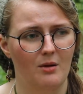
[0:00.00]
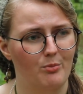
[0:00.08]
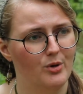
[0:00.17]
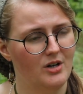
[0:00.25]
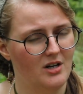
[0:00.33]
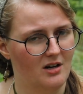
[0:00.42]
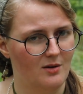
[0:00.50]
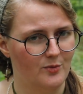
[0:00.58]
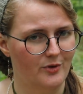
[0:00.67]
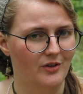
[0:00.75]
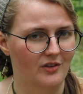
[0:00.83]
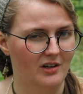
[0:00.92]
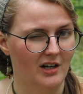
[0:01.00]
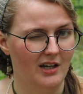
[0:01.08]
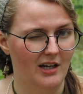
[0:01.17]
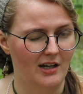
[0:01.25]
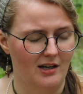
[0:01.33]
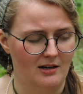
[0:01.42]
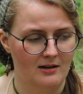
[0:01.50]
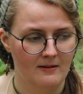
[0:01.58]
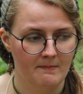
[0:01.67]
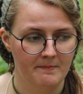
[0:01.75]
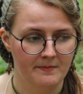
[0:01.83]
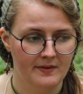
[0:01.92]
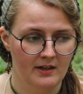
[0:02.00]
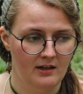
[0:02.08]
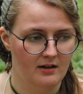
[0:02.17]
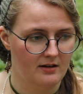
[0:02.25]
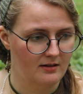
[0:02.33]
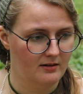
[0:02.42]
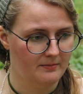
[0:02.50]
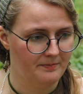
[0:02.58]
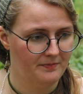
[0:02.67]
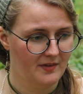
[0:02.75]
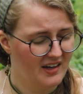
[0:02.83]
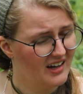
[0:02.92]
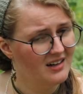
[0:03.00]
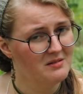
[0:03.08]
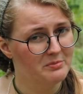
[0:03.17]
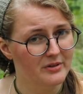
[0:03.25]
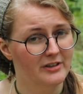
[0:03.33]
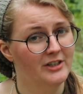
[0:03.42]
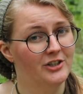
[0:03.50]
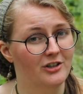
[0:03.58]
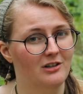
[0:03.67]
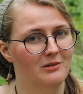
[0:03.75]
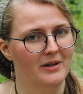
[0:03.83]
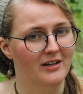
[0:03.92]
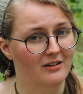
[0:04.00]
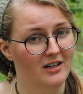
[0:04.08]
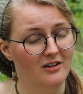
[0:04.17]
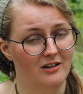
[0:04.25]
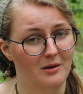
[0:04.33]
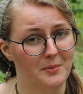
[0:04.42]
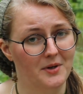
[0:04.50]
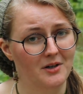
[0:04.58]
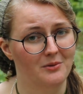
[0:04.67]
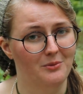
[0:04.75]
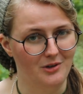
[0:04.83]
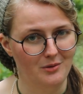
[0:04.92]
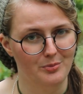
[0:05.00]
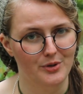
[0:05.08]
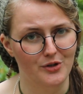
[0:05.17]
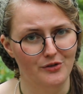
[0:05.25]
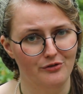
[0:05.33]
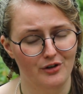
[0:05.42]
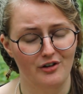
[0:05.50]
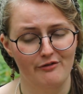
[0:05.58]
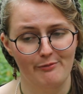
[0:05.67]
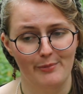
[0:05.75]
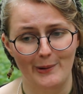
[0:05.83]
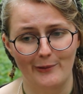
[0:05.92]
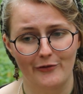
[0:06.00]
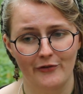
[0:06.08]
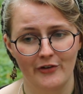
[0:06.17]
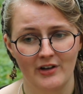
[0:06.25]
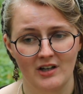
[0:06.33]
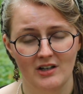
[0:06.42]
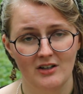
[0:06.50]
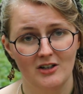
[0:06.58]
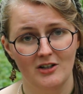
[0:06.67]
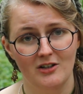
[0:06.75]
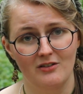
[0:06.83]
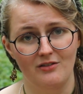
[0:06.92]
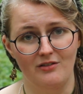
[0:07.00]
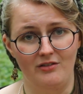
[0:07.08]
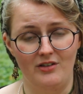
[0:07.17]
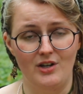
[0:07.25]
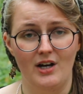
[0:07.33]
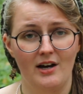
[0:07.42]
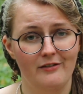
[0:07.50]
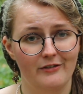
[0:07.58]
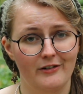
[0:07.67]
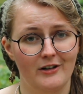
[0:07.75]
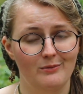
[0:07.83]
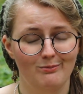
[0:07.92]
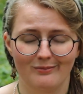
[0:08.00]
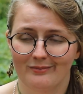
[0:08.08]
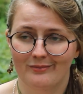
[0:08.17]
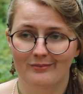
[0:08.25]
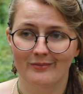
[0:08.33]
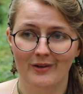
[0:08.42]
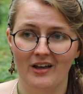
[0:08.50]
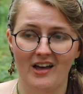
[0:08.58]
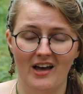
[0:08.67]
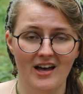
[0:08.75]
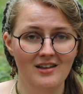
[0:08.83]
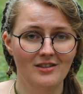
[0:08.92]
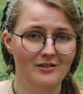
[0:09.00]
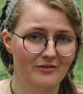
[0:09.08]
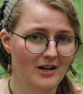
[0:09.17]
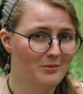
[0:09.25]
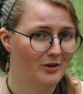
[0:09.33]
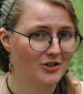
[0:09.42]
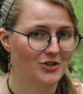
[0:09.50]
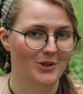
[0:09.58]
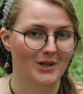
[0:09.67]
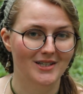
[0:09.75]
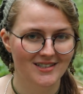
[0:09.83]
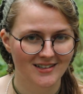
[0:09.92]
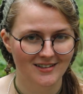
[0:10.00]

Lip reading: pretty confident that I can. And I'm pretty sure my great-grandma would approve of both the effort and the fabric choice.